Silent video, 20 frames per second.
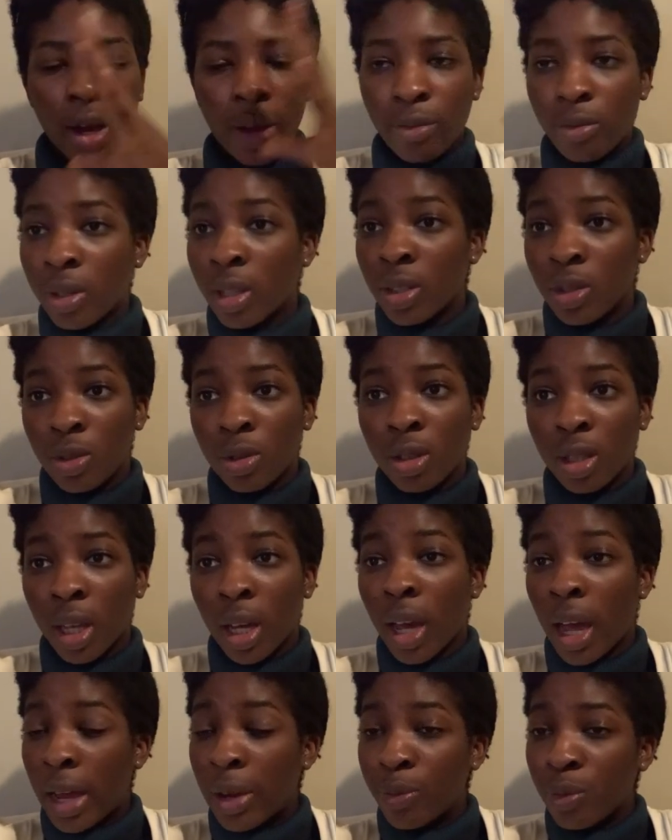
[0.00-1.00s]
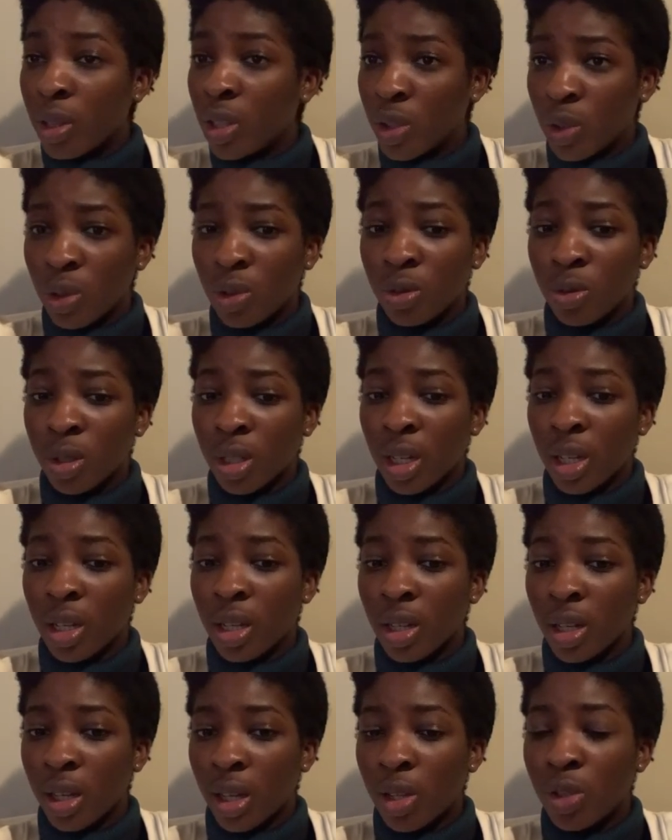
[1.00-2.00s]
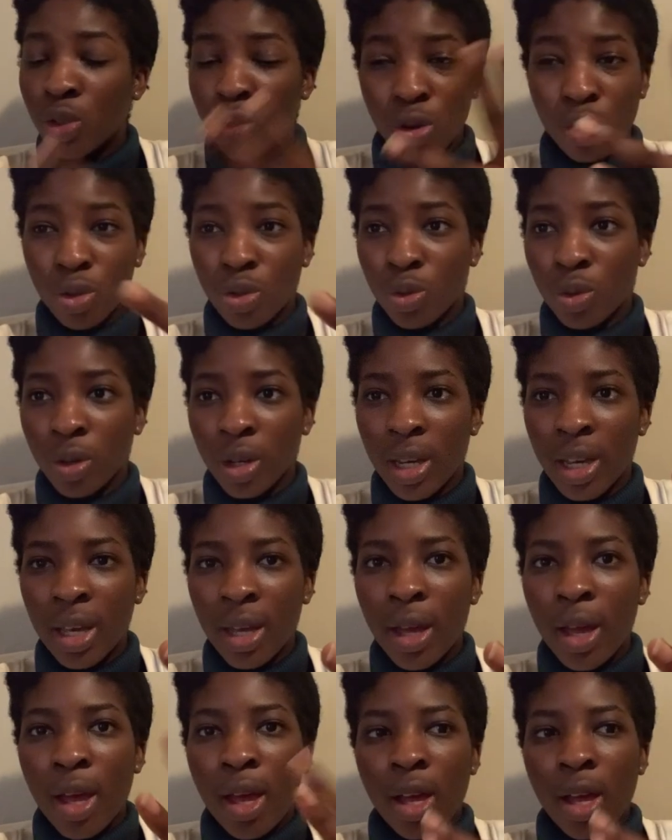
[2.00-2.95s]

I really do I really do enjoy her story.